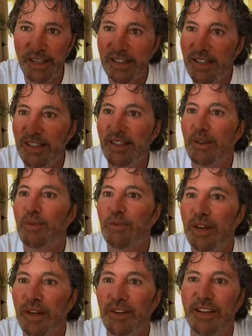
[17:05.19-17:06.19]
this is the
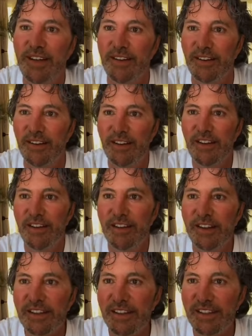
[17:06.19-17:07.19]
real deal.
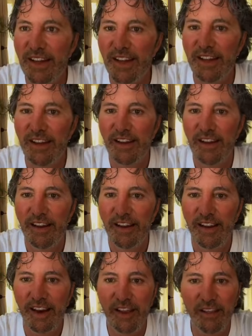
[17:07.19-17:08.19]
This is it.
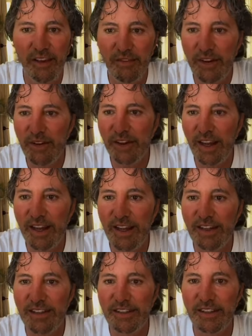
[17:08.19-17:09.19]
I love you
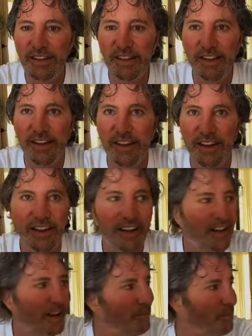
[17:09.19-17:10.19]
guys.
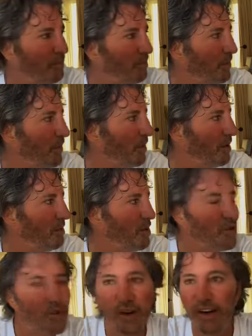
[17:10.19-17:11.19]
I'm going to
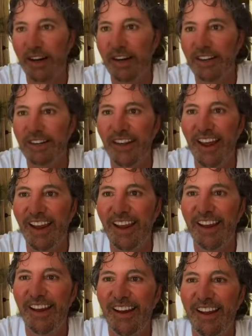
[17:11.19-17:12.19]
be short here
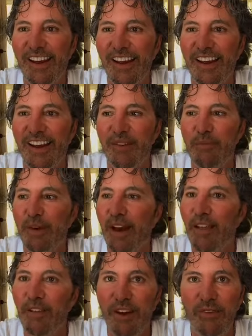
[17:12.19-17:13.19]
today, but
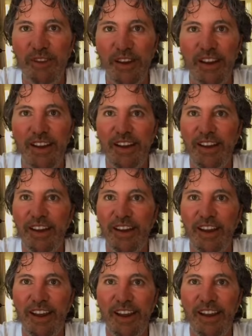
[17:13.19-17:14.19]
I love you,
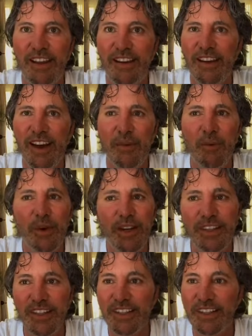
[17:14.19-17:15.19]
and I
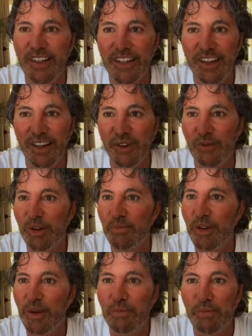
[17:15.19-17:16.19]
want to see you here at
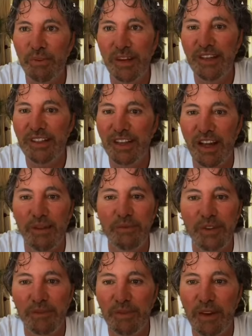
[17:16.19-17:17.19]
Rythmia. Please
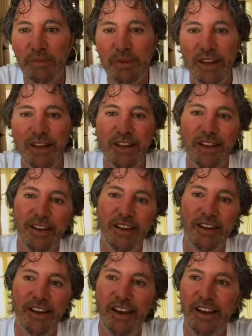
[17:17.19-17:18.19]
come to Rythmia
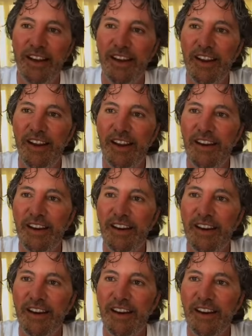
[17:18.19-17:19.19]
and